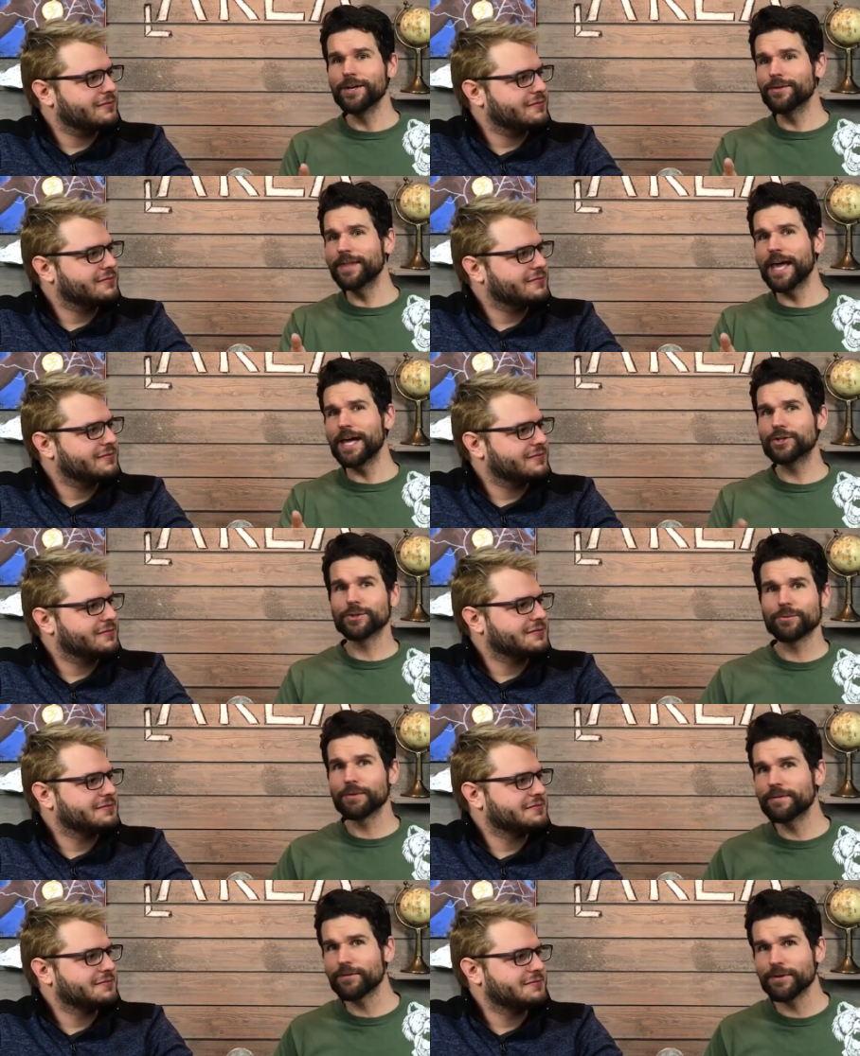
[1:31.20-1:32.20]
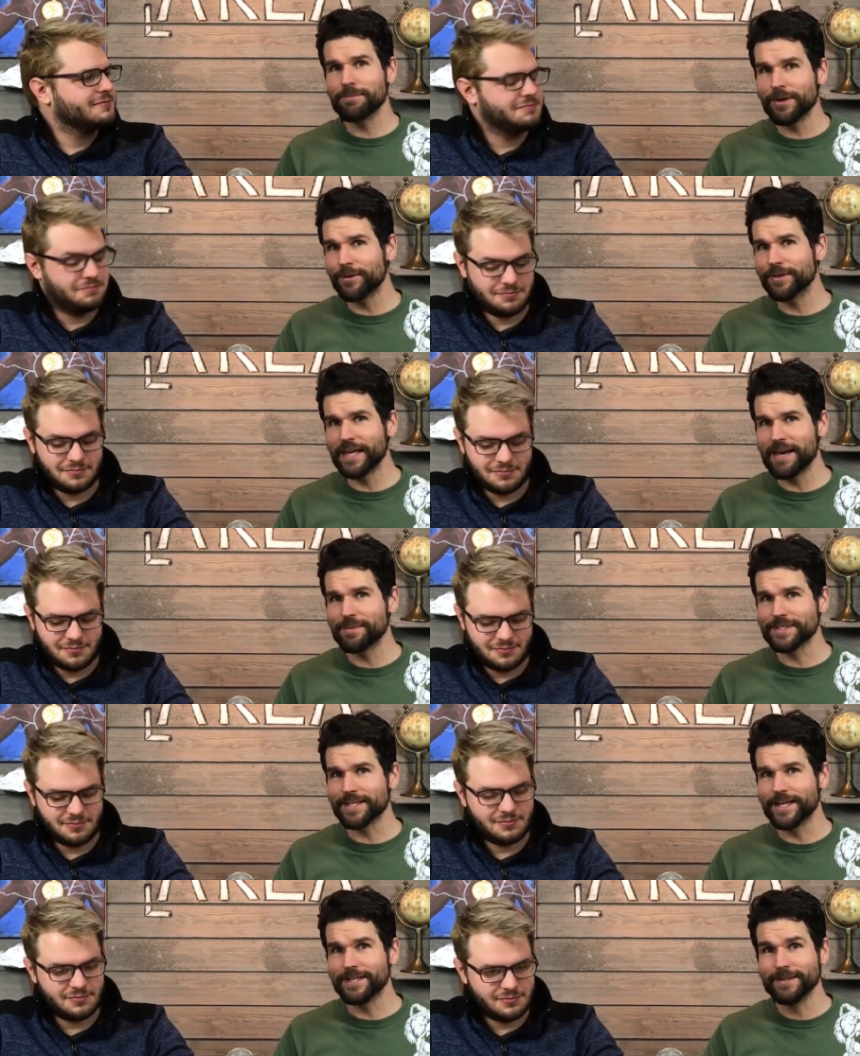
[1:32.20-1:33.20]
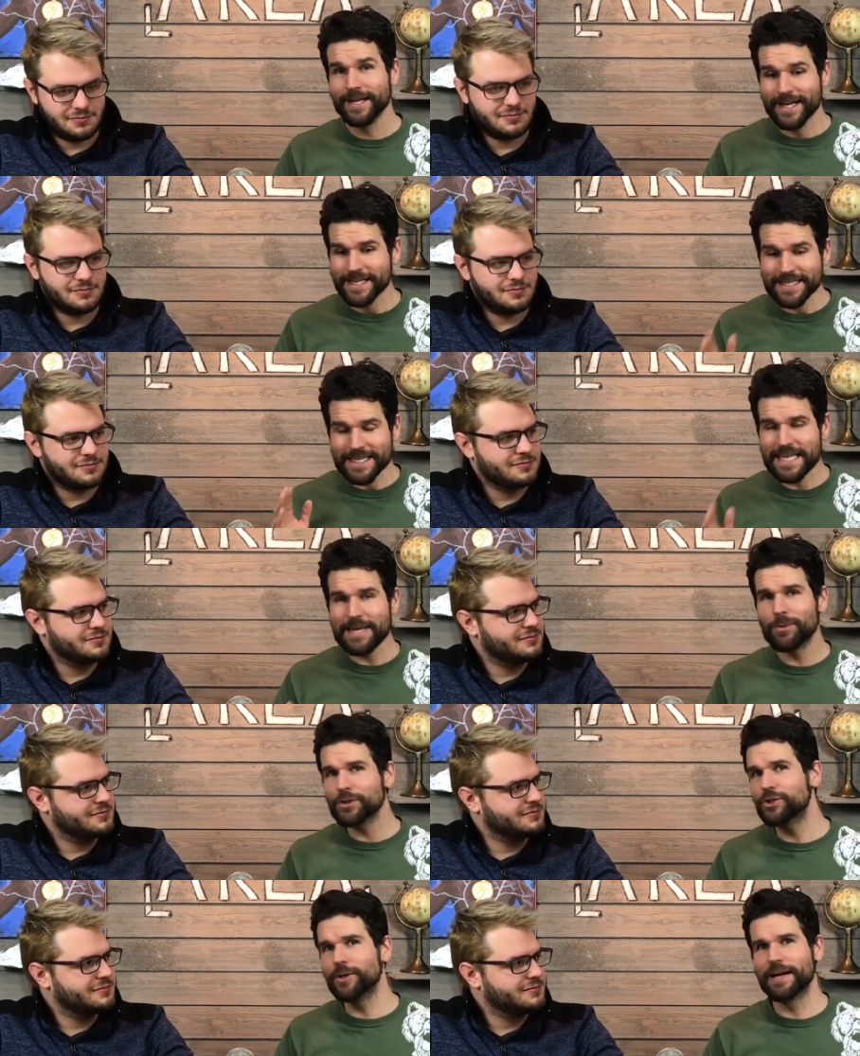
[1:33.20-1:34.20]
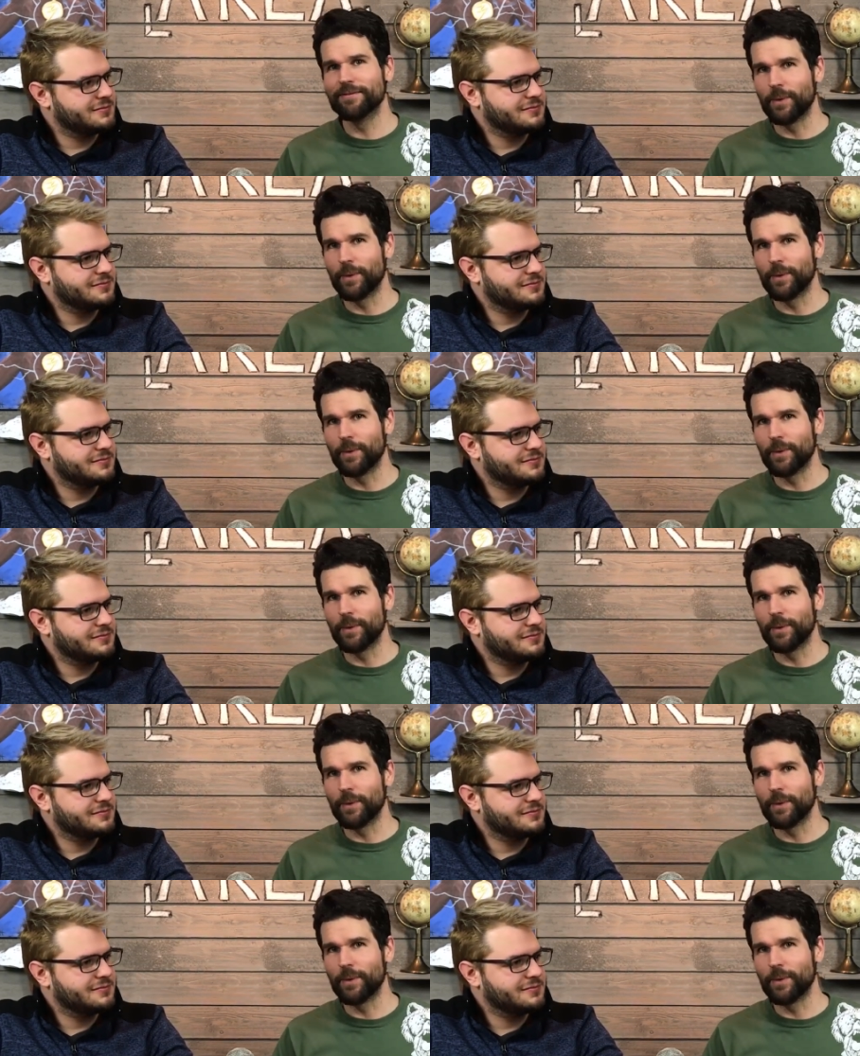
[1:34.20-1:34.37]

Speaker 1: you know, the edge of the river in the middle of the Amazon, he wants you to have